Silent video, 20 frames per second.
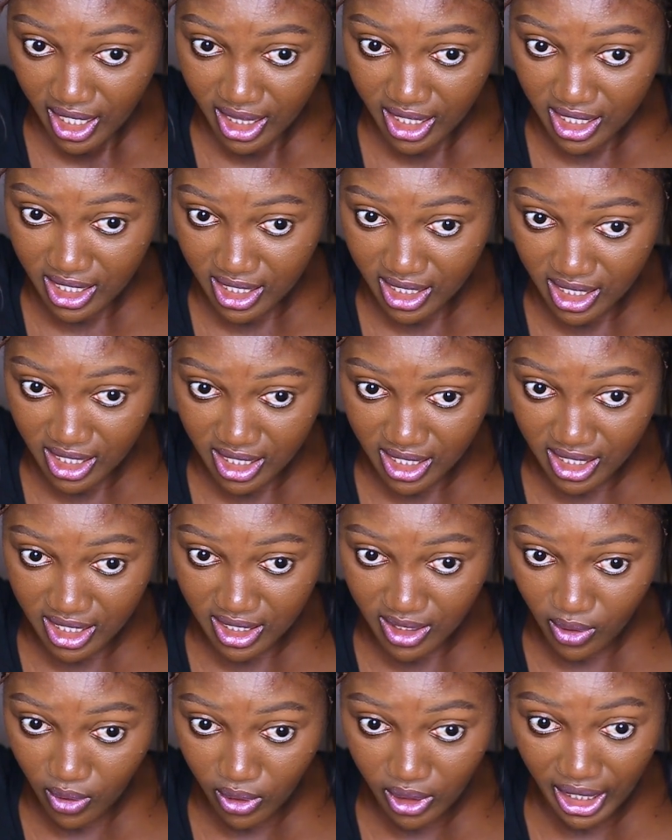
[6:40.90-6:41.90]
this
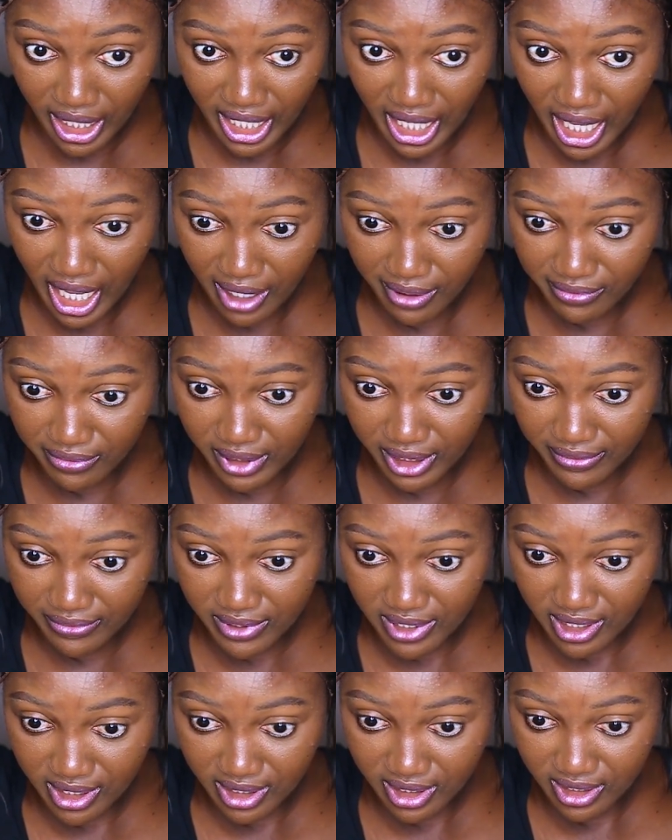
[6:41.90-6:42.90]
is all I have
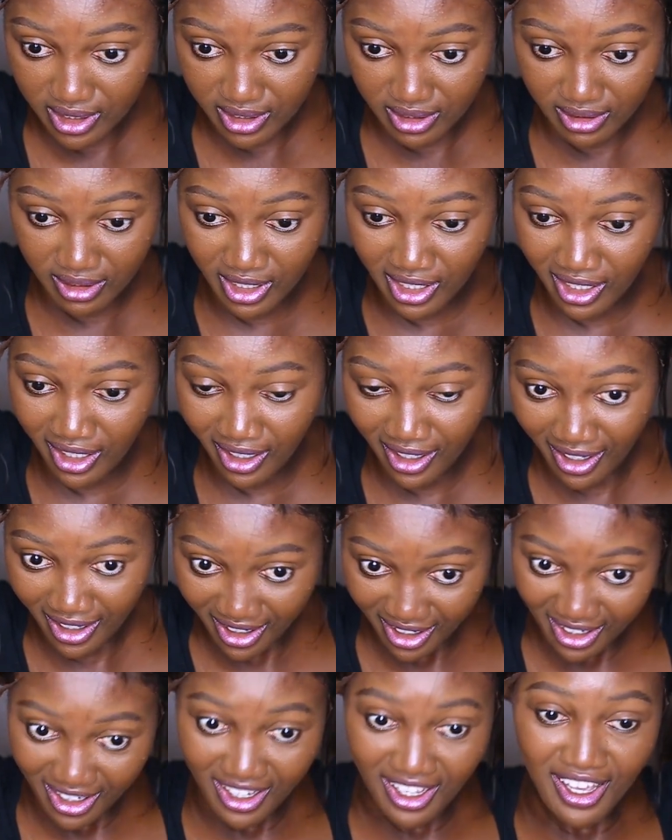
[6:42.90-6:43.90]
left.
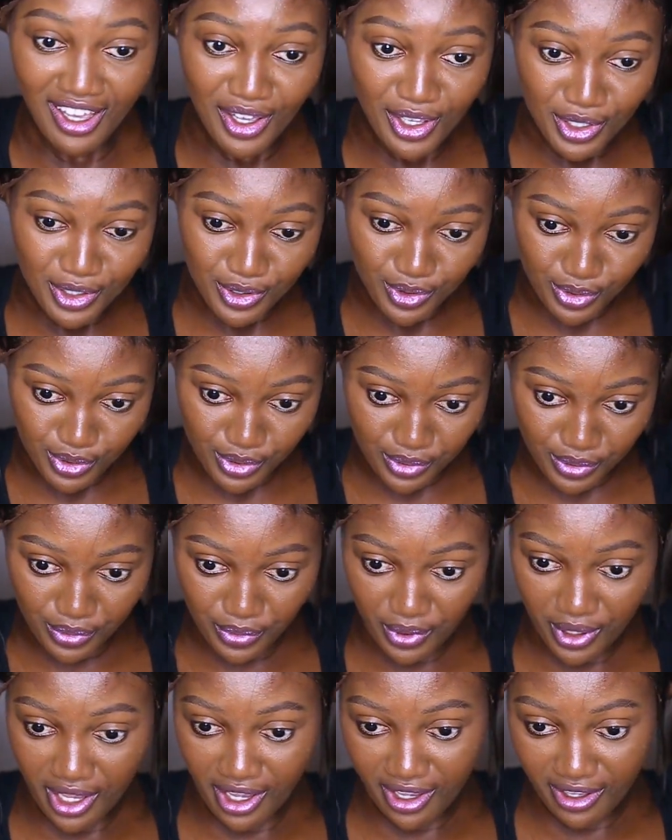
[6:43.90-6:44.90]
So
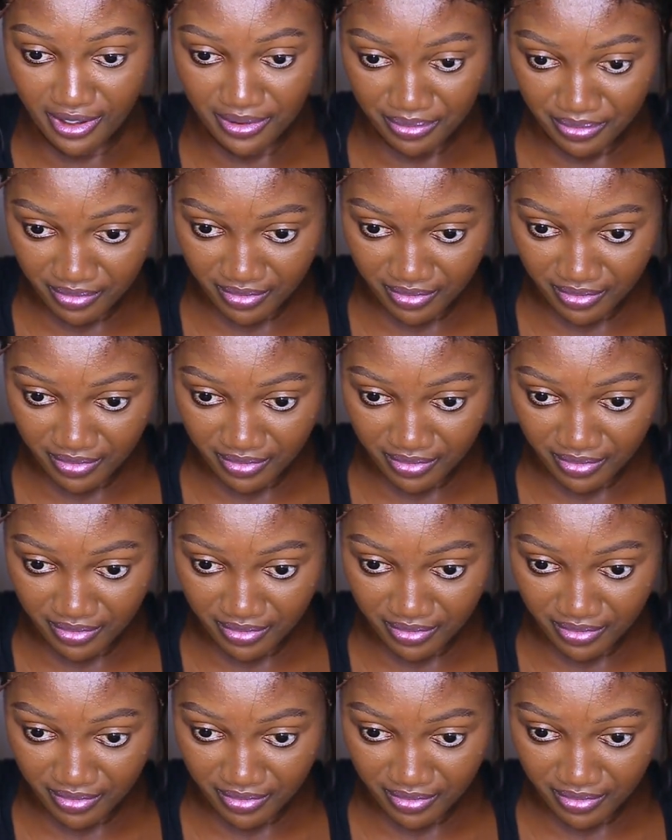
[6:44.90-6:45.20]
yeah.